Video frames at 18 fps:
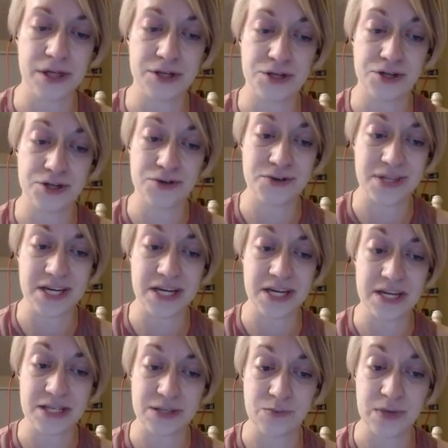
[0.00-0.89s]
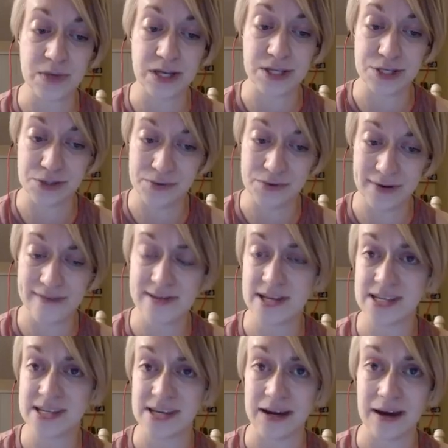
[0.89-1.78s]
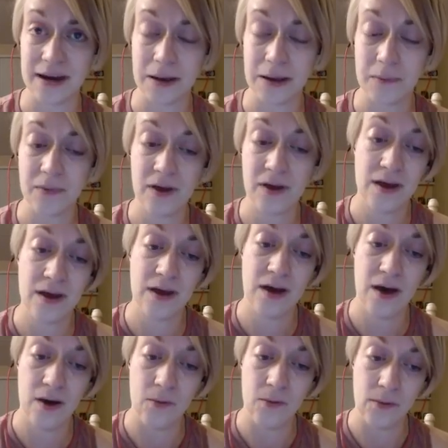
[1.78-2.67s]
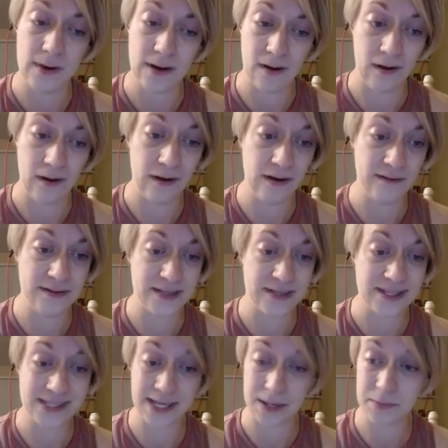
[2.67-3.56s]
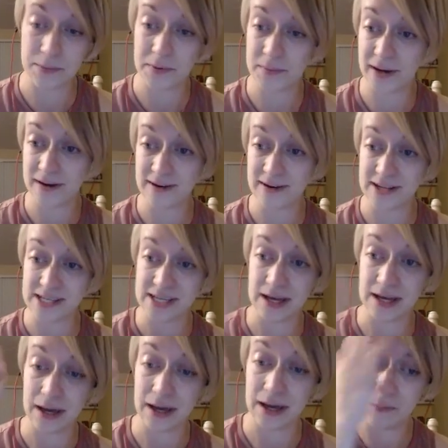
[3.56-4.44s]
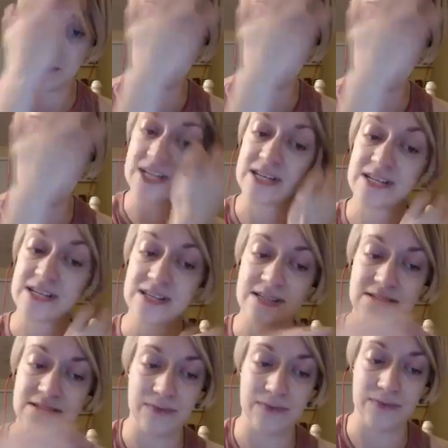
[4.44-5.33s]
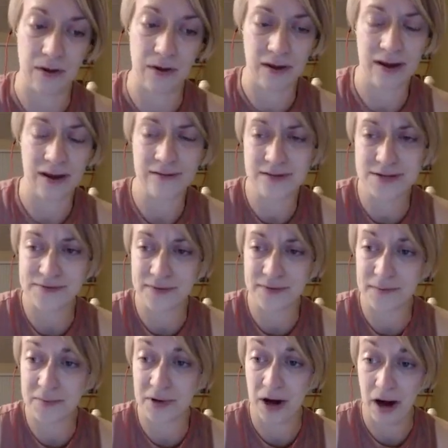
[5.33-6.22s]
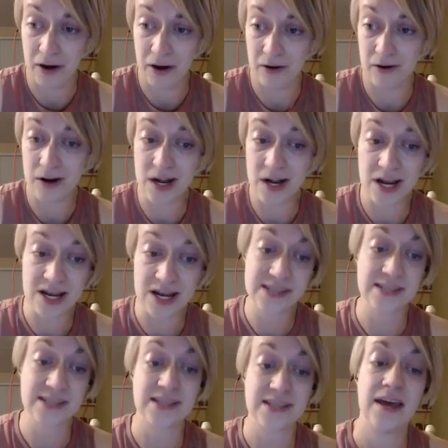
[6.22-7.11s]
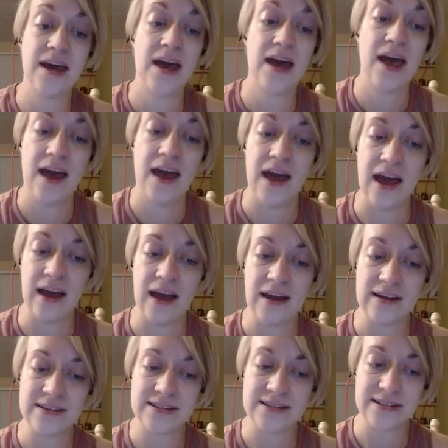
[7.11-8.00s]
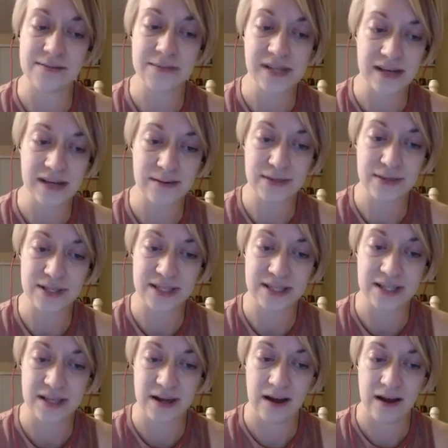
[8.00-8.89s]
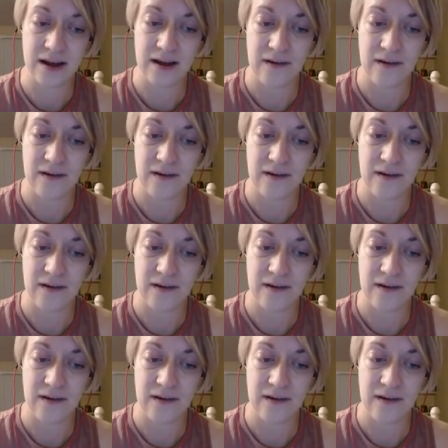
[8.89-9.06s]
The truth is, we do have the time. We all have the same amount of time. We all have different priorities. And sometimes